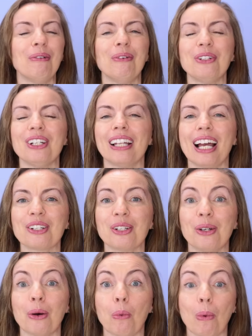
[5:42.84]
Would you like to
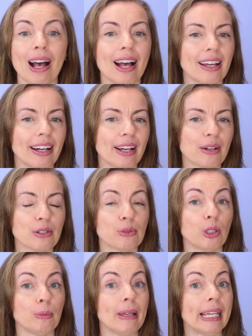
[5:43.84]
know what
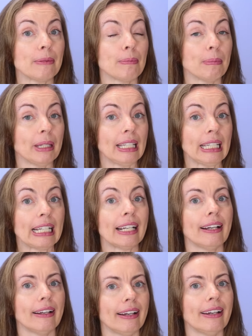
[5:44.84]
else would make me
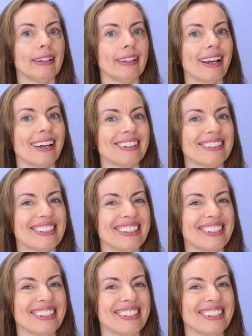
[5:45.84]
ganhar o